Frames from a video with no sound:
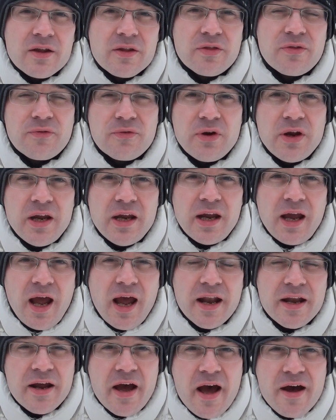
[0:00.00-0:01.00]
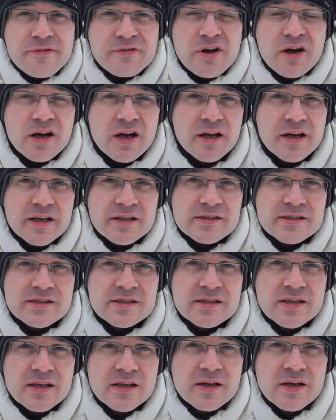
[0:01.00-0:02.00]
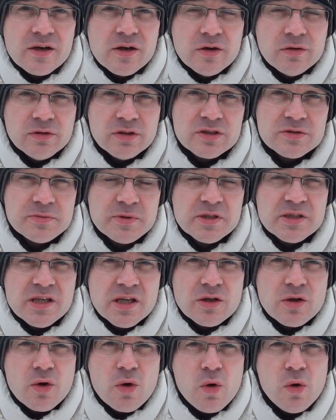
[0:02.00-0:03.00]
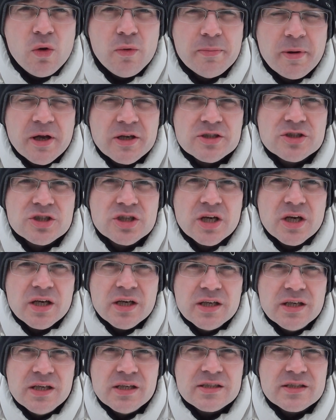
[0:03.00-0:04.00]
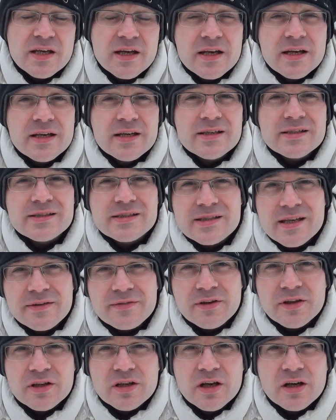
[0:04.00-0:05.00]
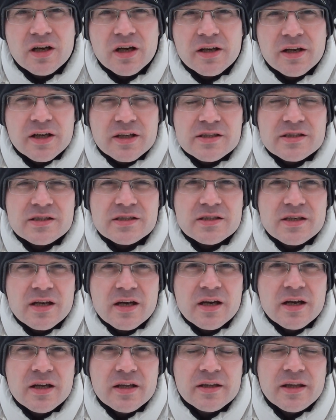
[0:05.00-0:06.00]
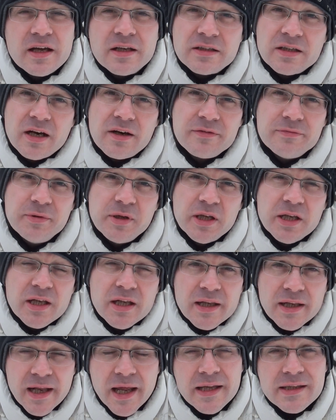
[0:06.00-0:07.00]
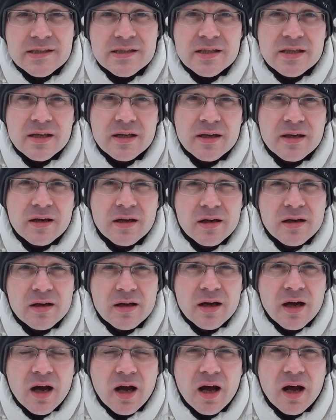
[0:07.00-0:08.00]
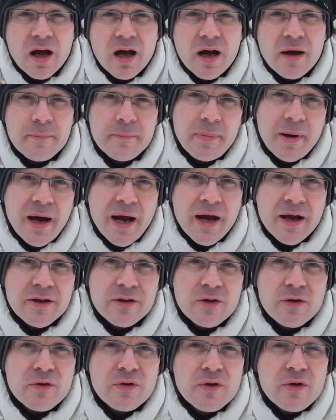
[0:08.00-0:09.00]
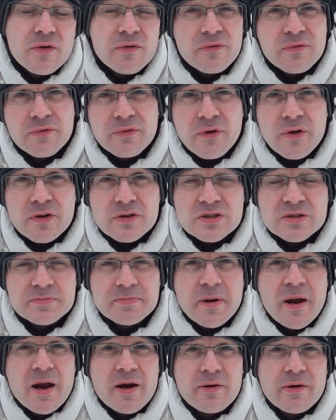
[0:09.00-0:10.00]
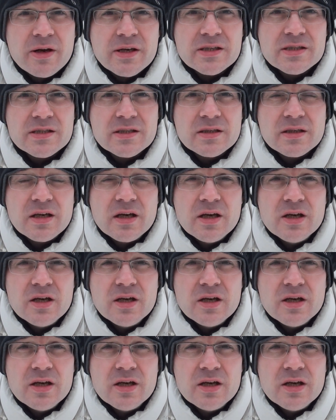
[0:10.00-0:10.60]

three and a half coconuts, which means that the whole bunch is seven coconuts that have been let by the first pirate.